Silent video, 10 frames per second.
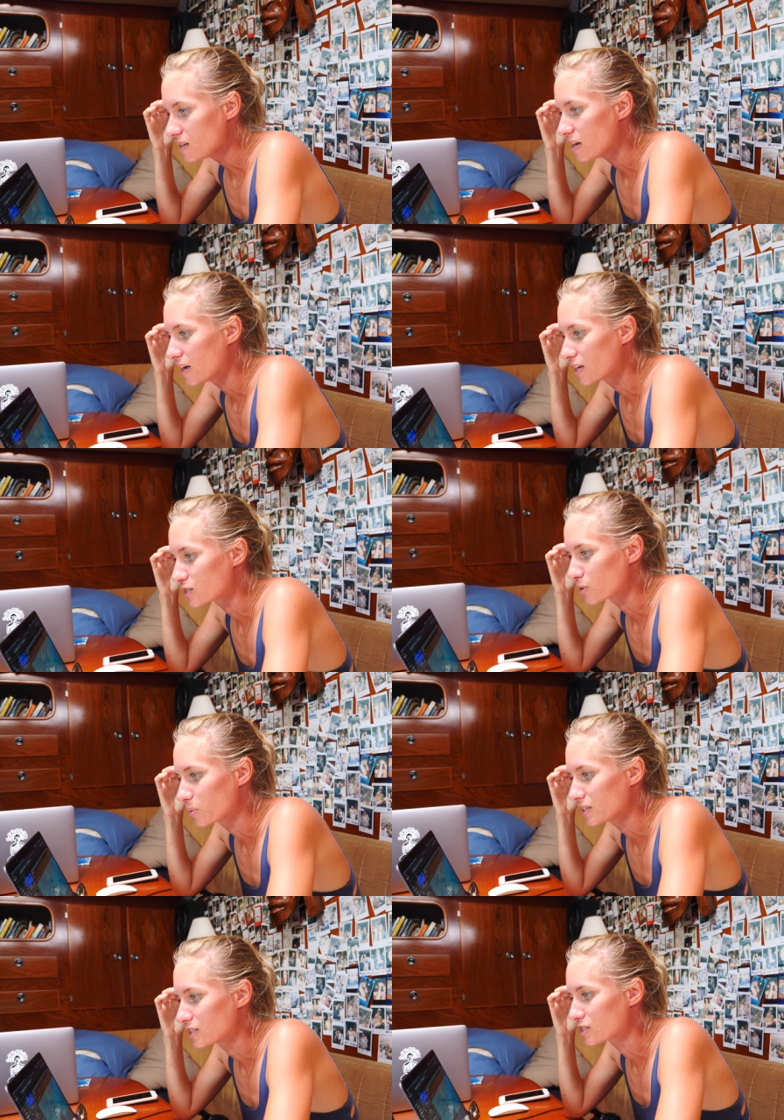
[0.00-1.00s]
uh, so
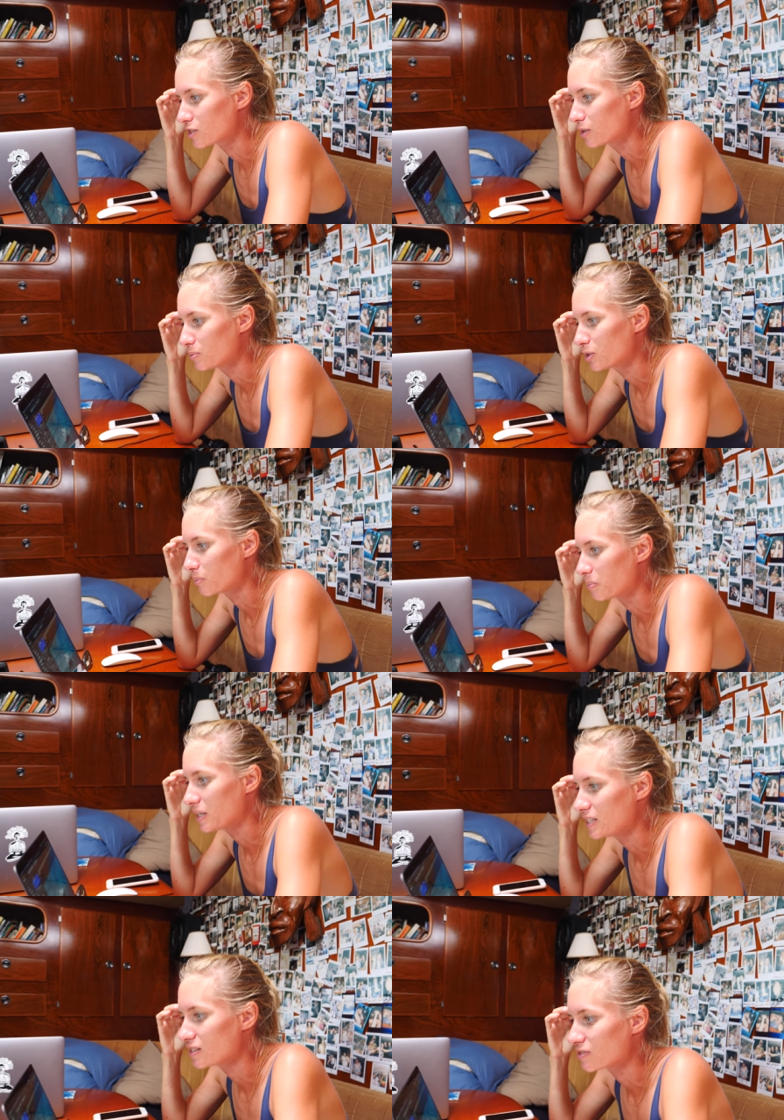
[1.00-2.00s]
we disturbed your
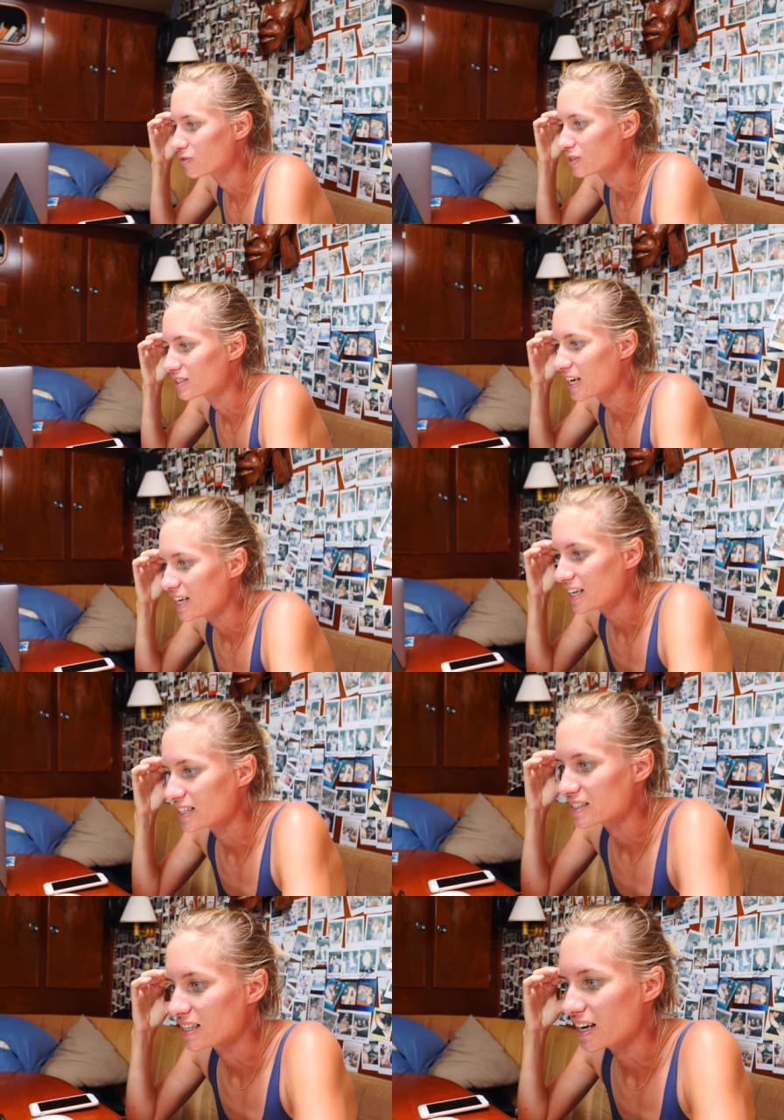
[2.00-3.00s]
peaceful day
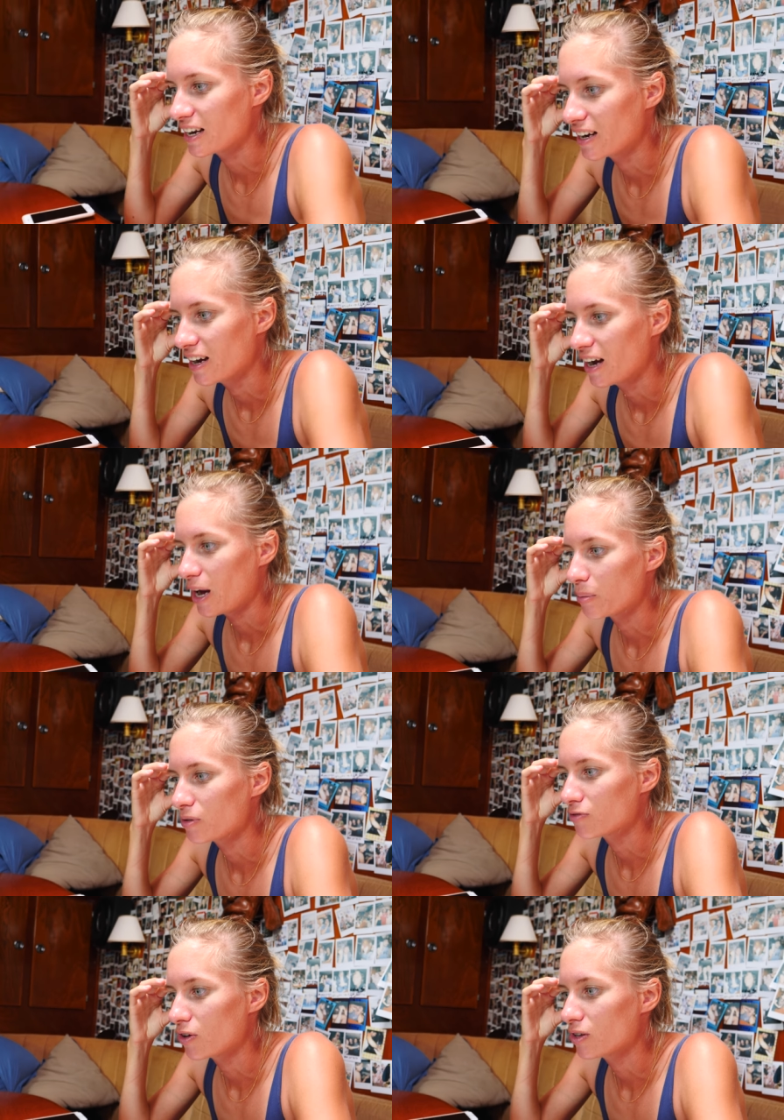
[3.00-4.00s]
yesterday. I've
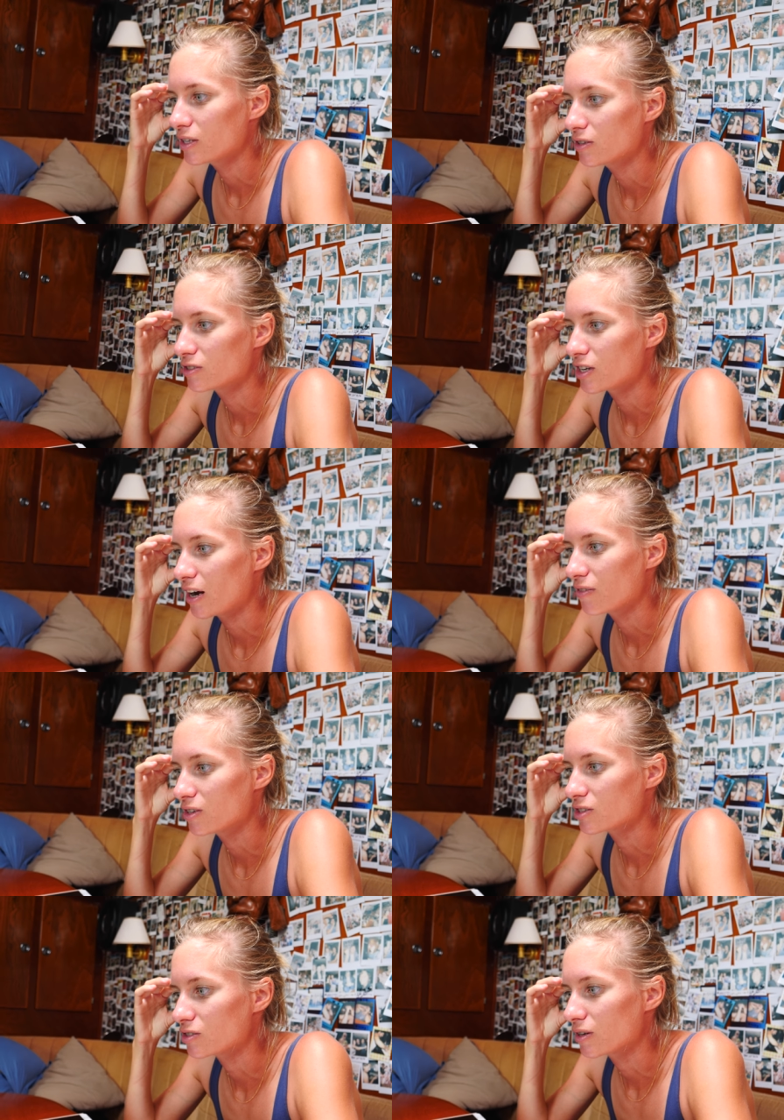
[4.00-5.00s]
been following your
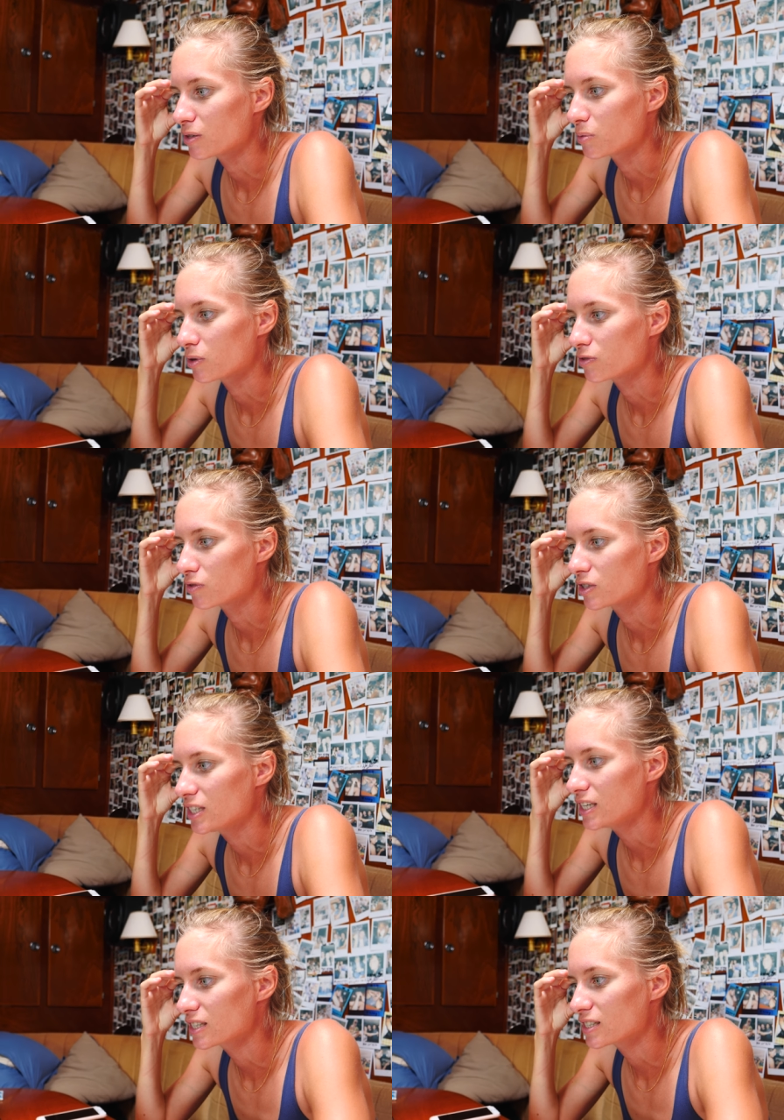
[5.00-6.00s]
travels around the world for
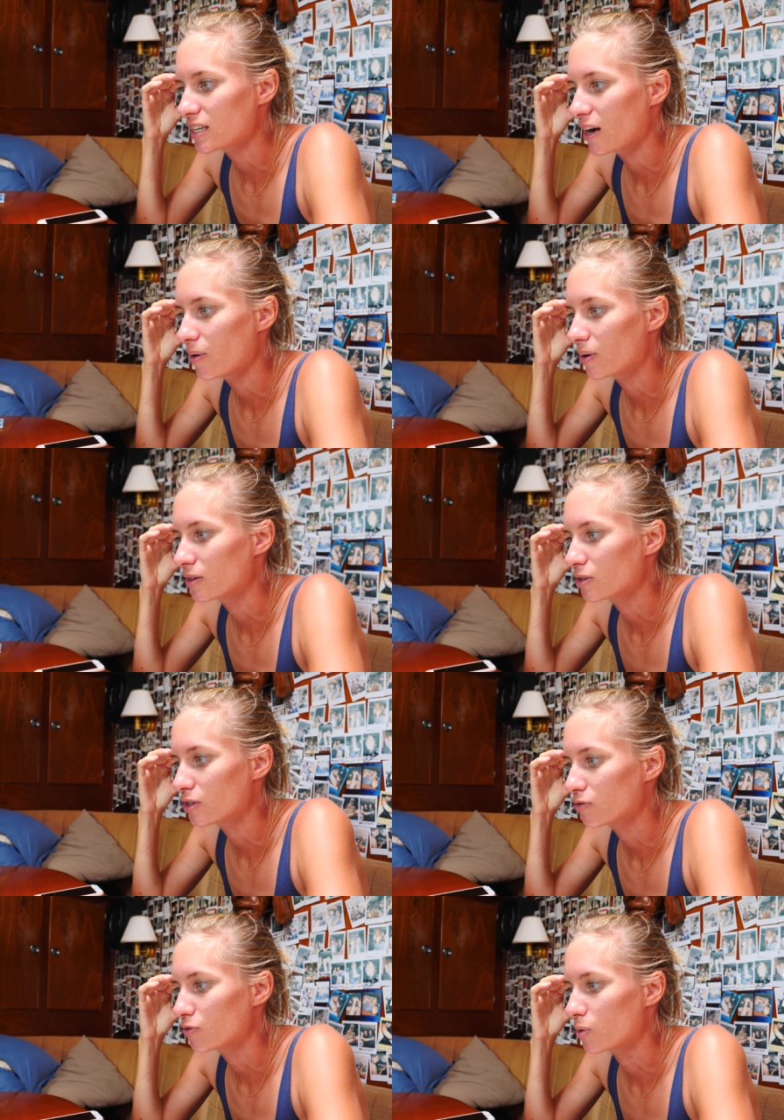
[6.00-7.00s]
years now and
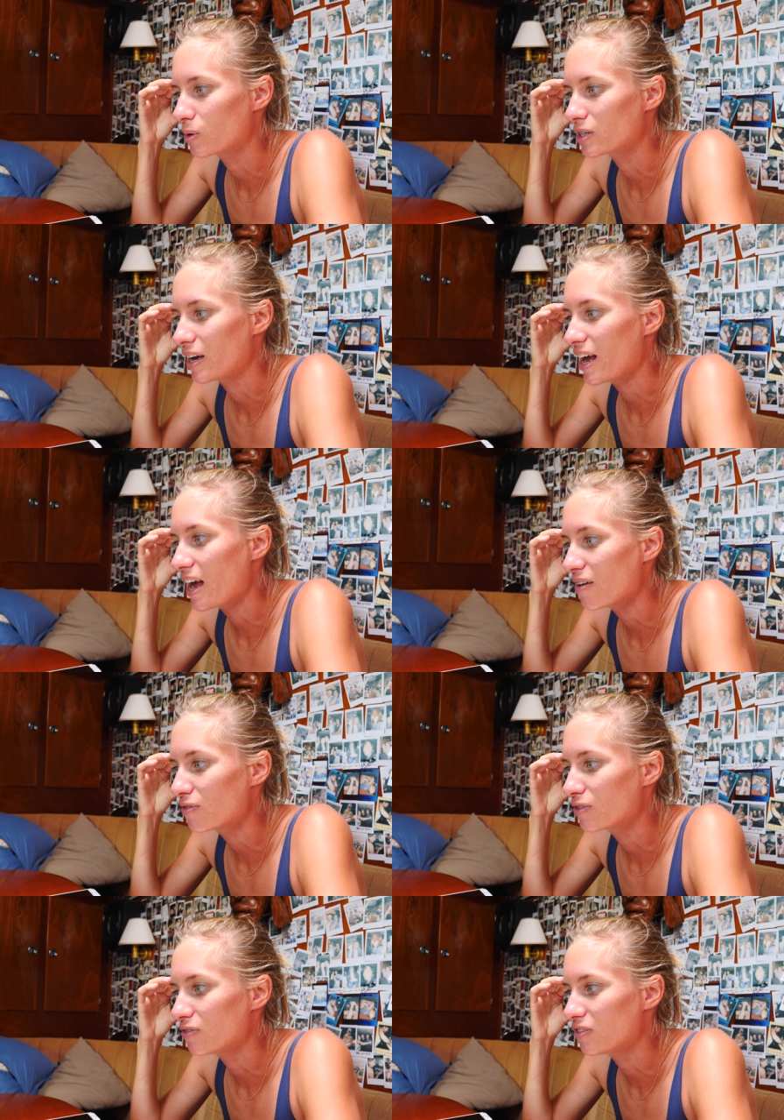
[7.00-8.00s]
looking forward to
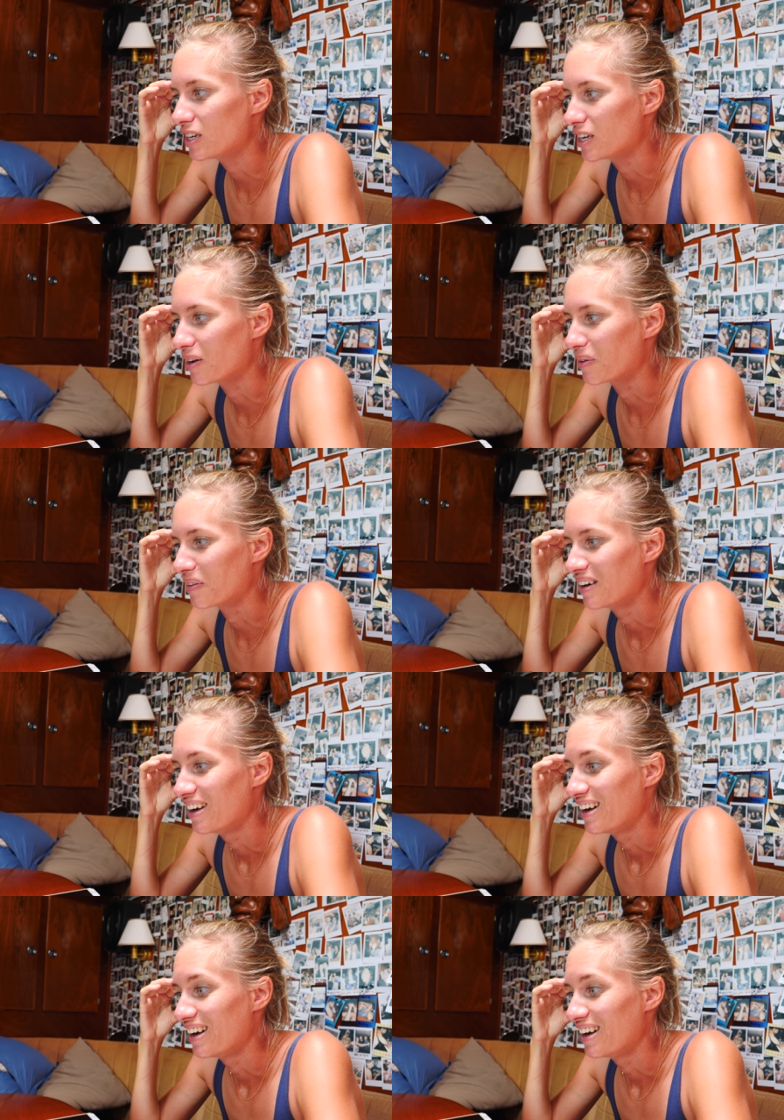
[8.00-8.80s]
every video.